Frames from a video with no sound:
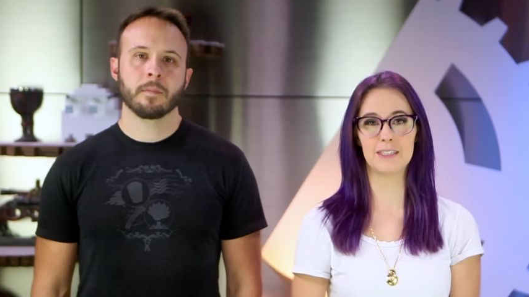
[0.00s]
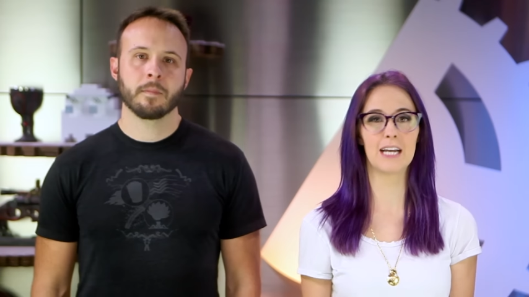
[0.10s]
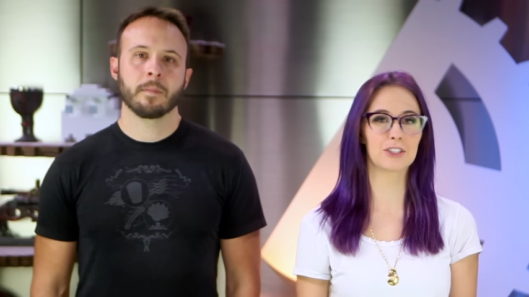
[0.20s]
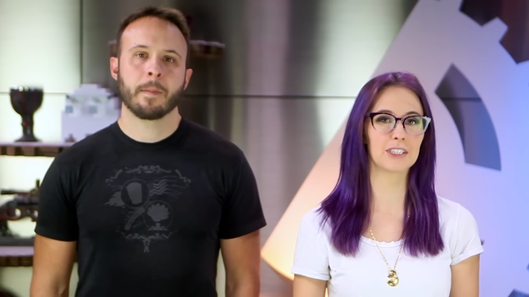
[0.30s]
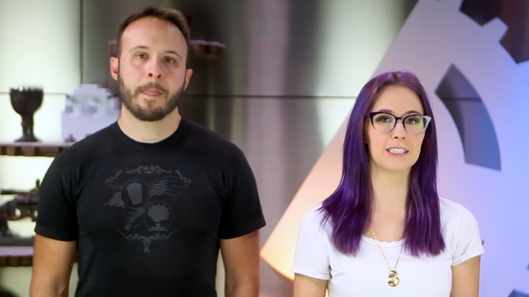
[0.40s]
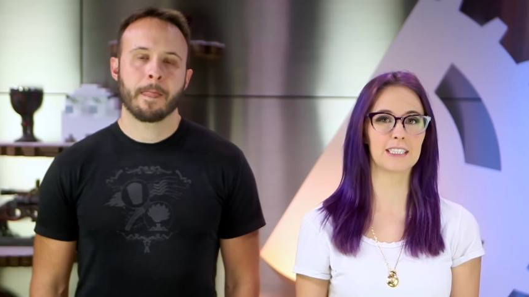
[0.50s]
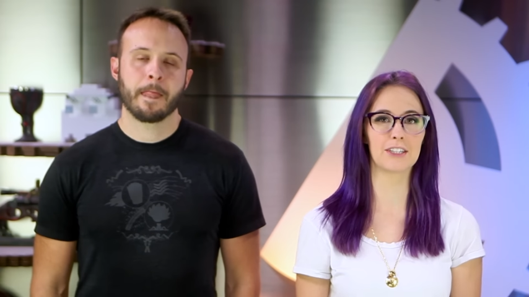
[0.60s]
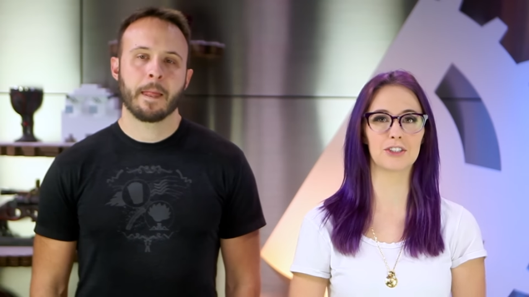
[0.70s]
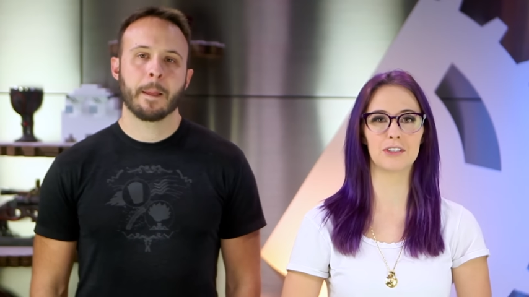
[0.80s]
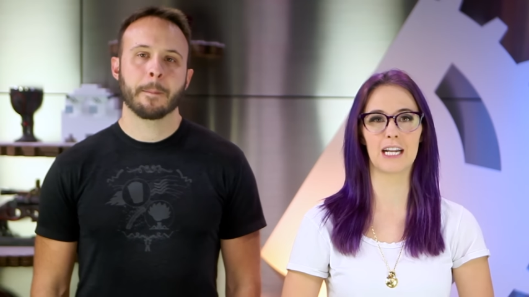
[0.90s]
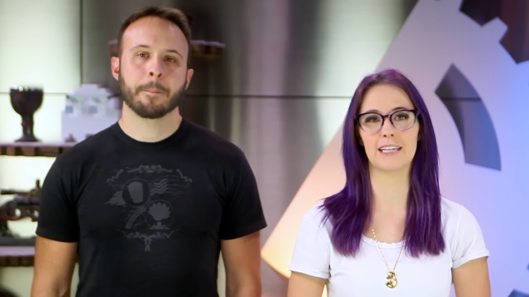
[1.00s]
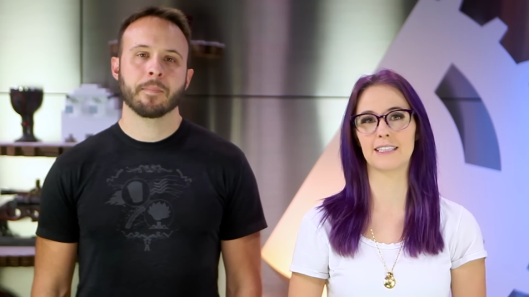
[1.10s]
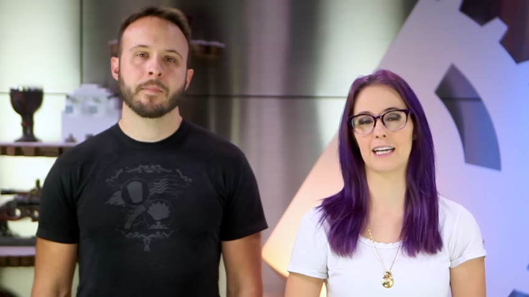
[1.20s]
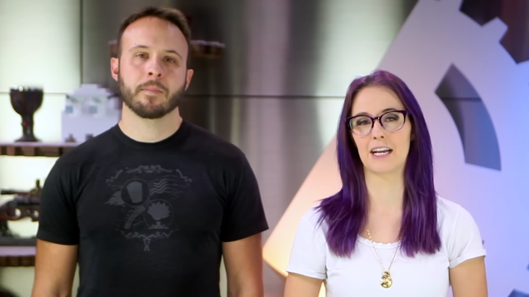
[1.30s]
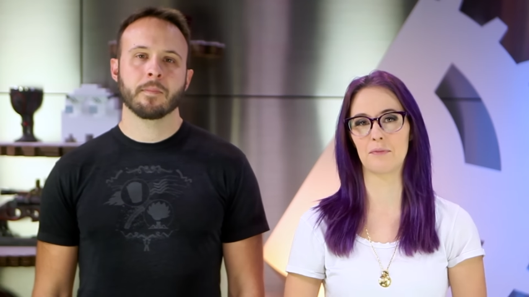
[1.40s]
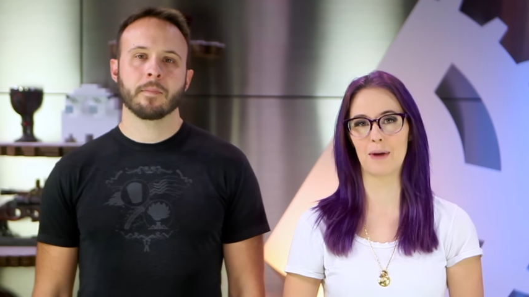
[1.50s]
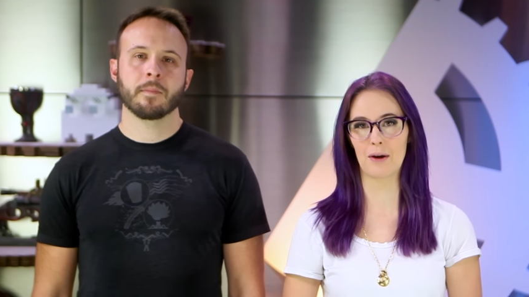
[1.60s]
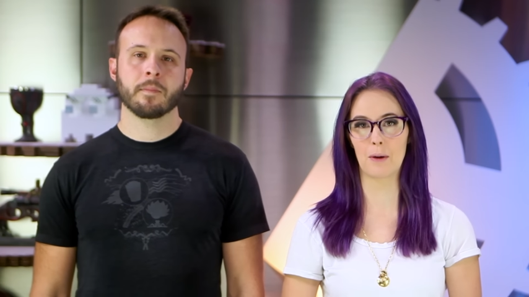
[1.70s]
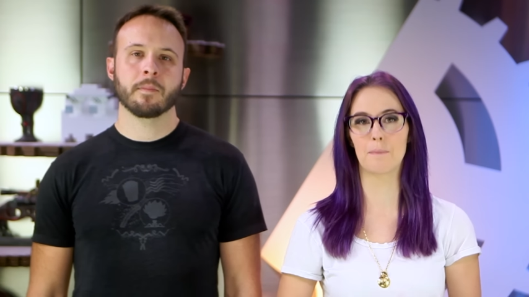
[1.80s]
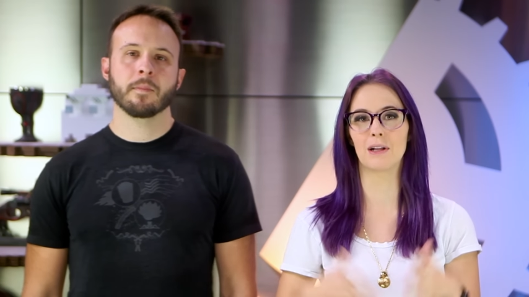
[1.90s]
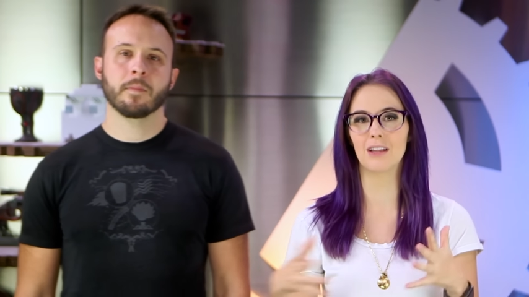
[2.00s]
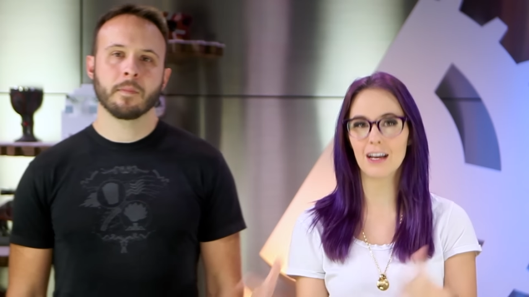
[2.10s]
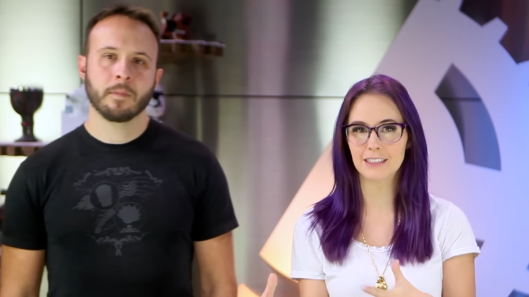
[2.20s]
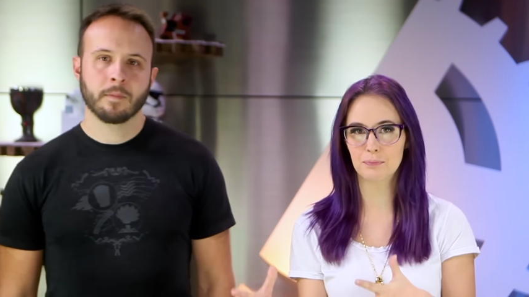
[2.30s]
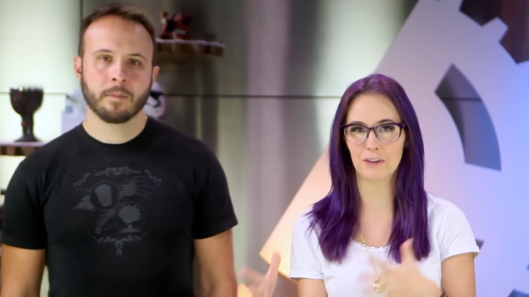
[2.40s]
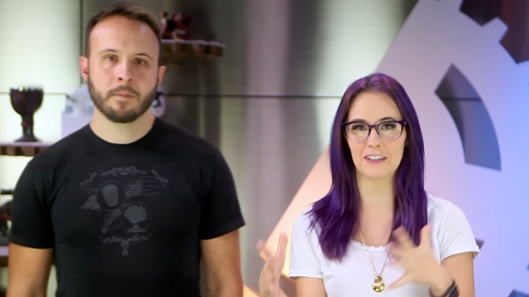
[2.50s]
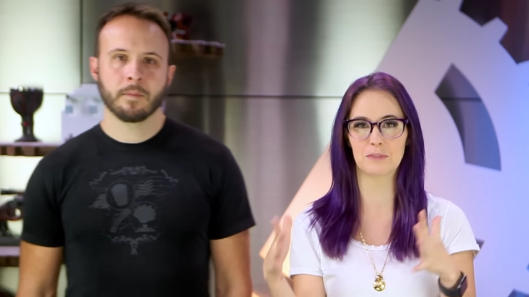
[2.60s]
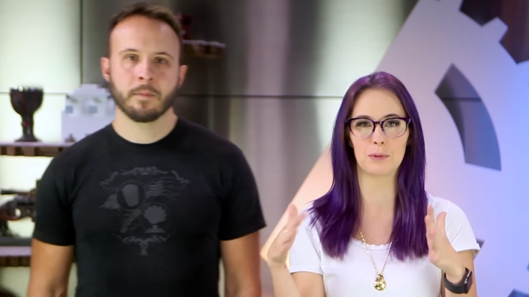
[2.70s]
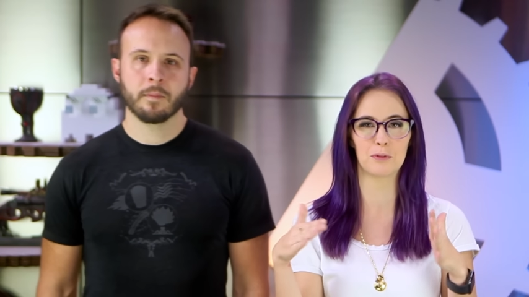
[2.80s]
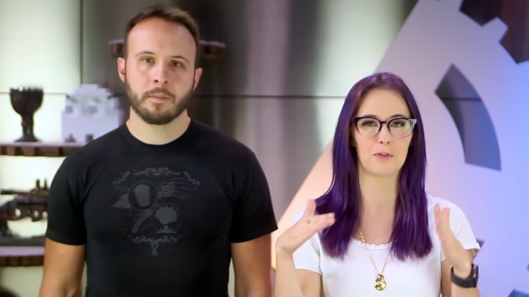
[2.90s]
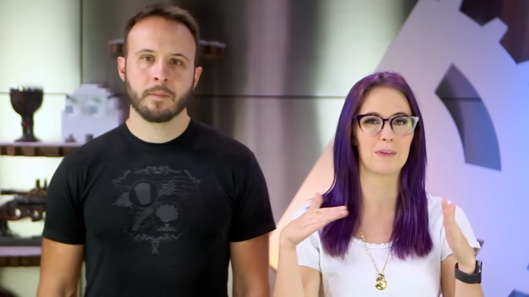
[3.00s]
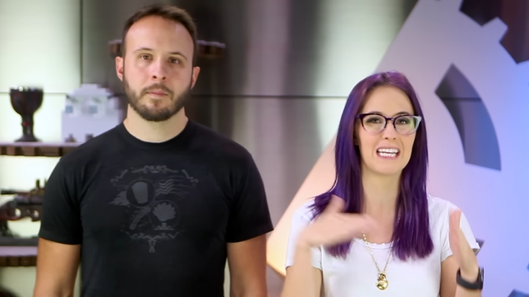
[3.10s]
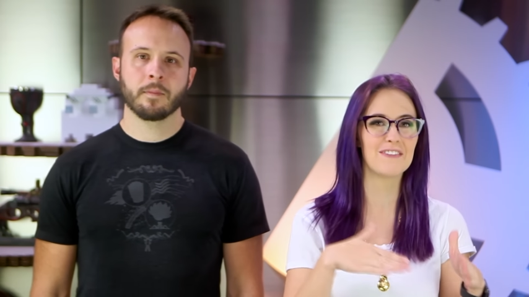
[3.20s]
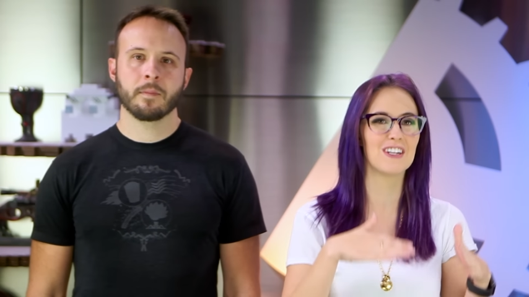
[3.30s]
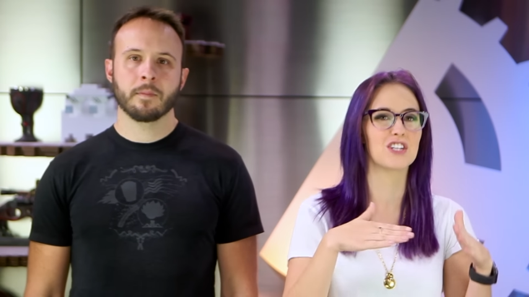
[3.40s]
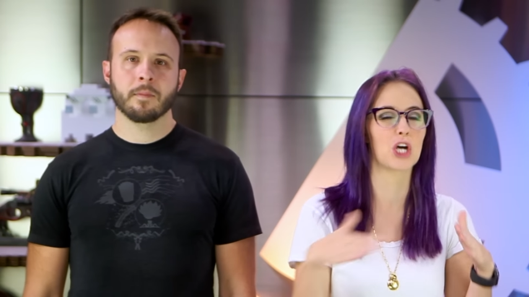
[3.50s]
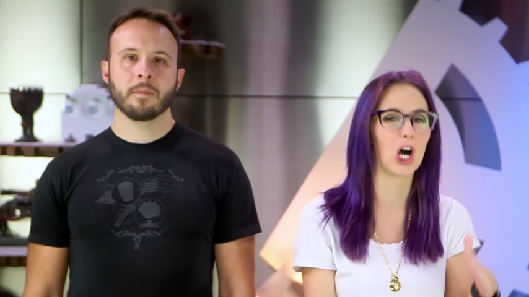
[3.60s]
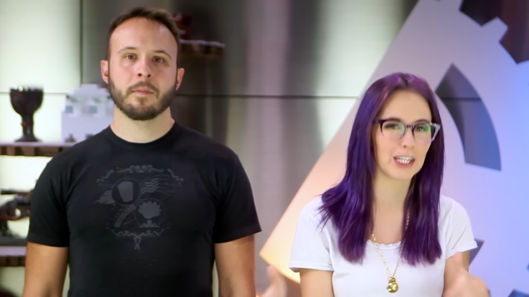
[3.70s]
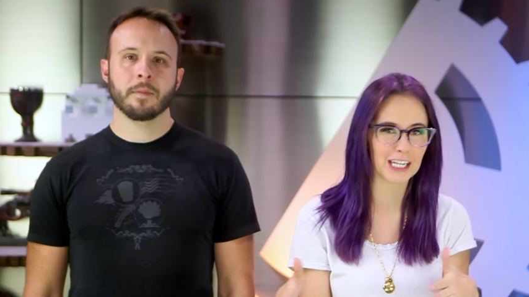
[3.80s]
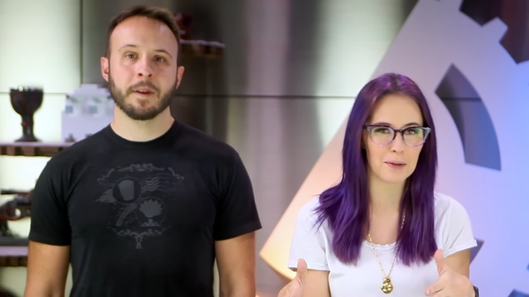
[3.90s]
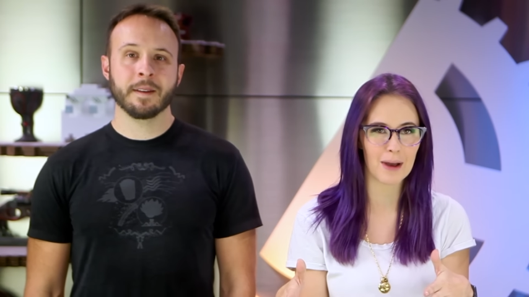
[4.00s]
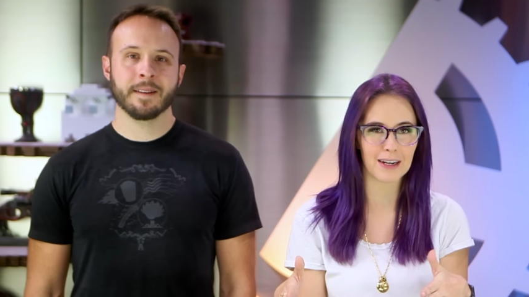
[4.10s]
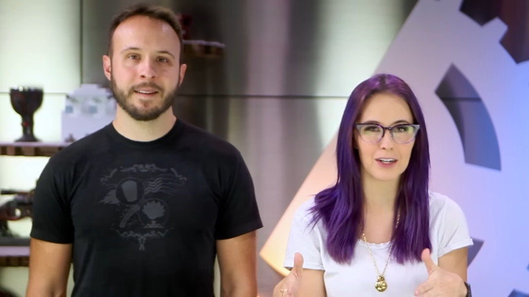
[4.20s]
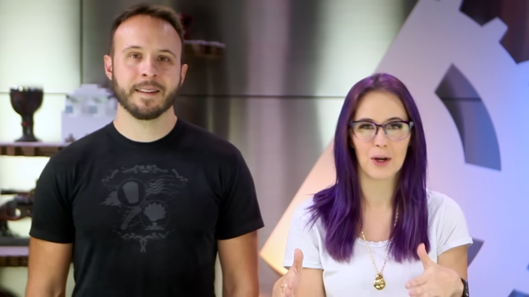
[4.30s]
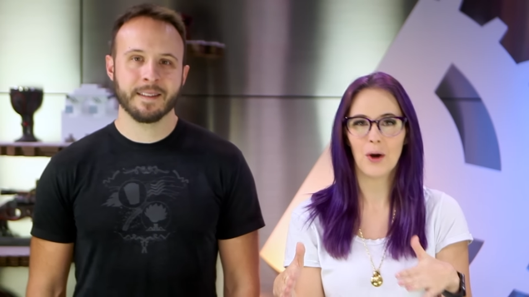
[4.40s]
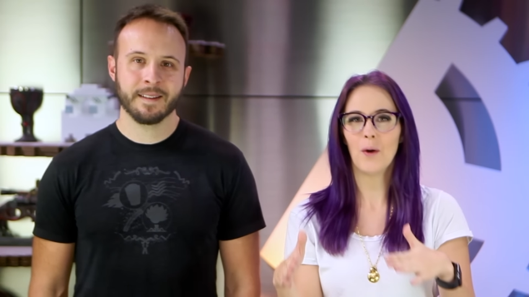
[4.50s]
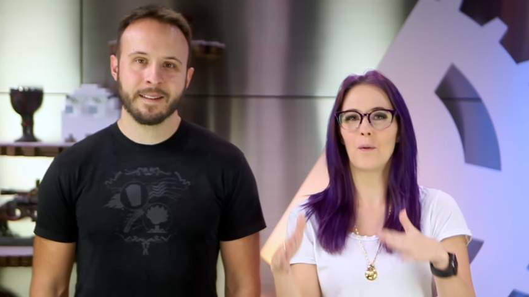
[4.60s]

Speaker 1: Naturally, a statute that has that kind of power, plus prevents people from even talking about it